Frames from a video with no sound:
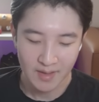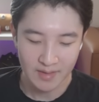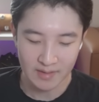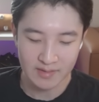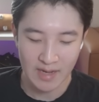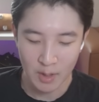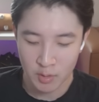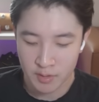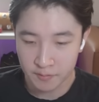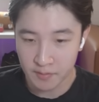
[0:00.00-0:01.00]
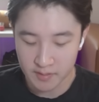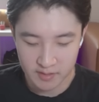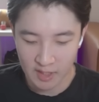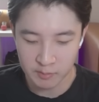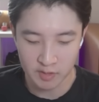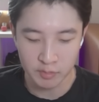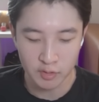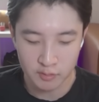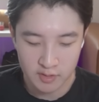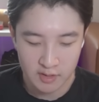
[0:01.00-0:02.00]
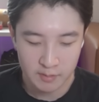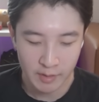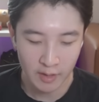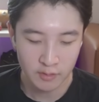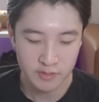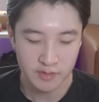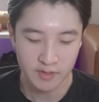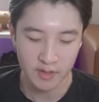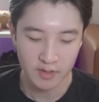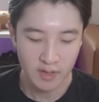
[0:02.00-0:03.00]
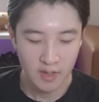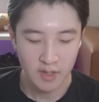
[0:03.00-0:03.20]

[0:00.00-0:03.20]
like tower defense games like Balloon TD battles, it's like,